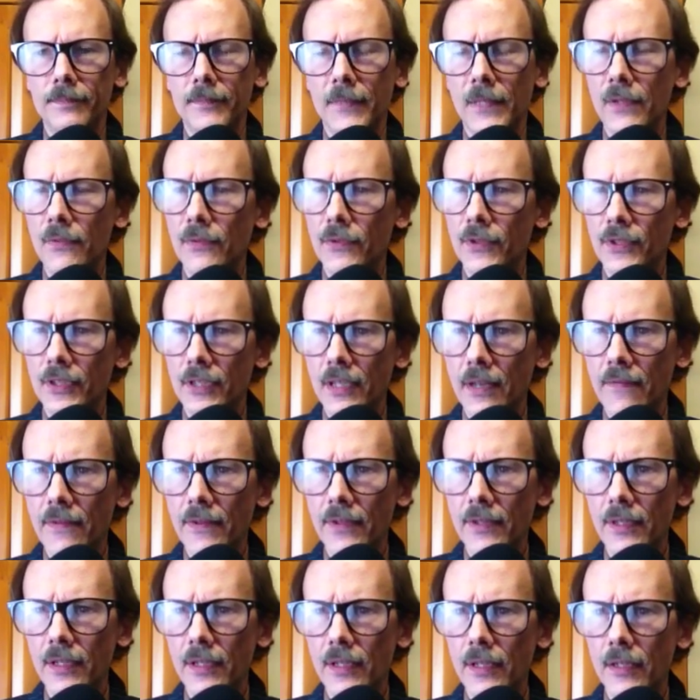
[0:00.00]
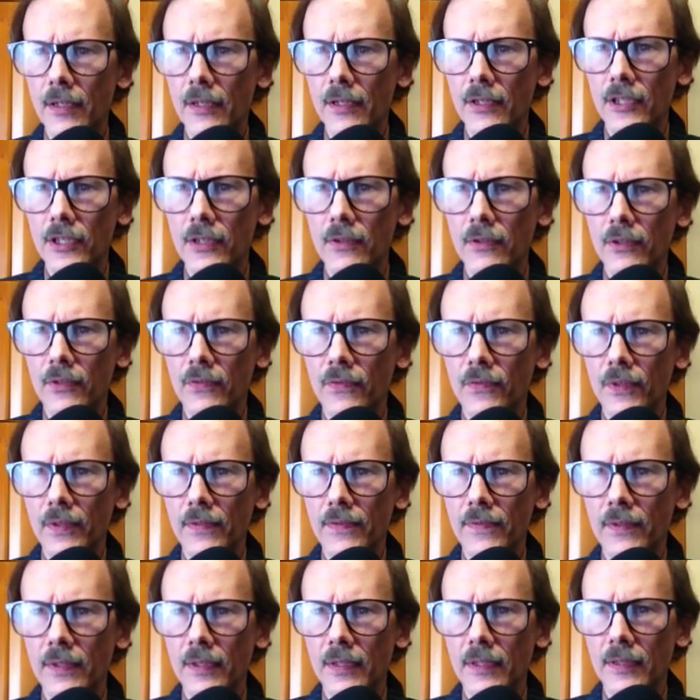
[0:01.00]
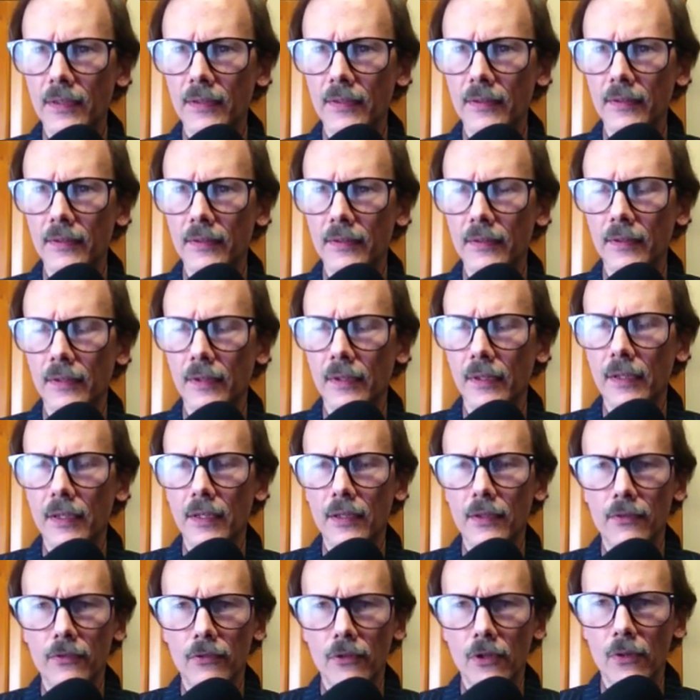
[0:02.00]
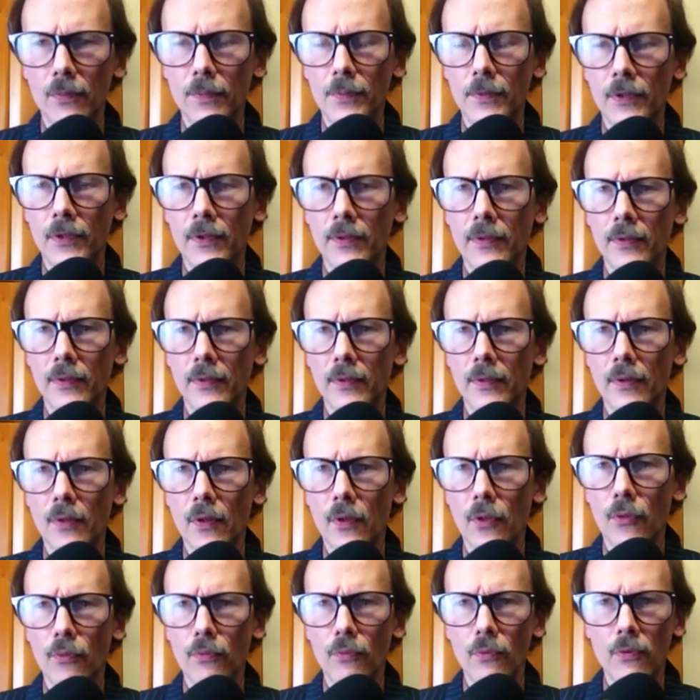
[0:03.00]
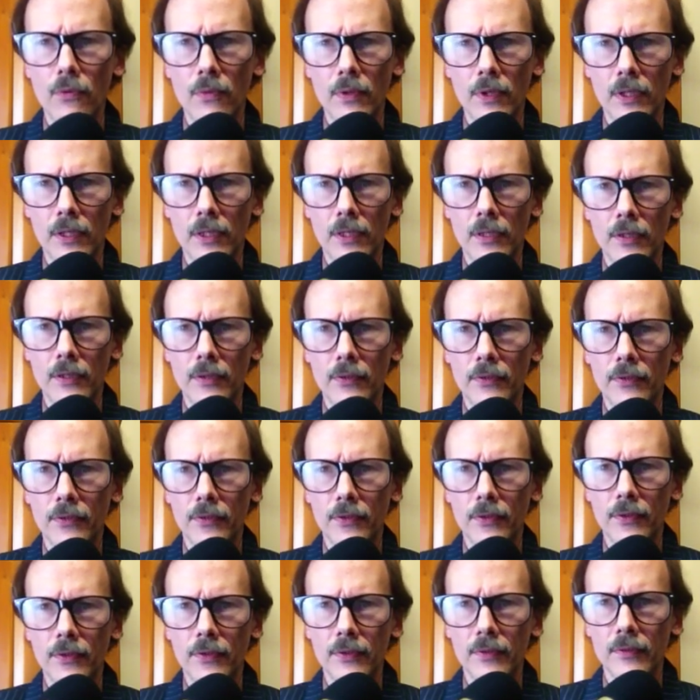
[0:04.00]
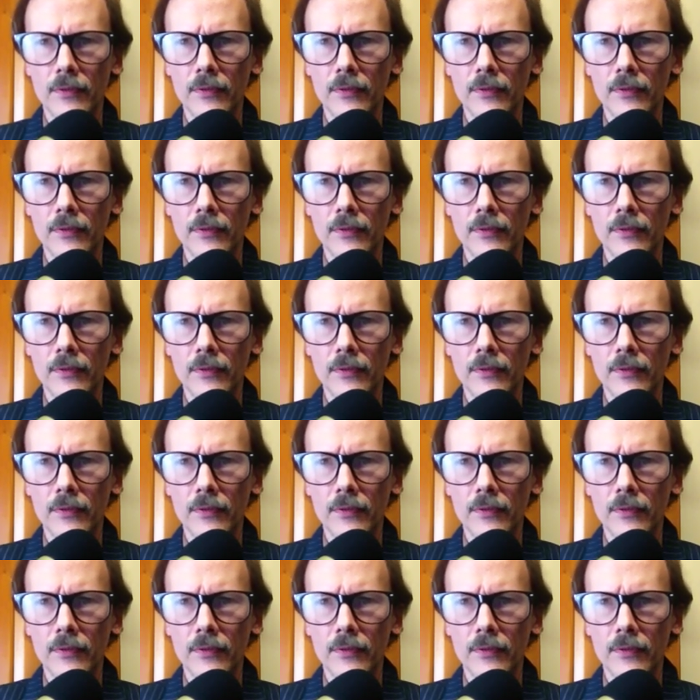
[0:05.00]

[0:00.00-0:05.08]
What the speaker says: he was 17 and she was 15, and he groped her through her clothes.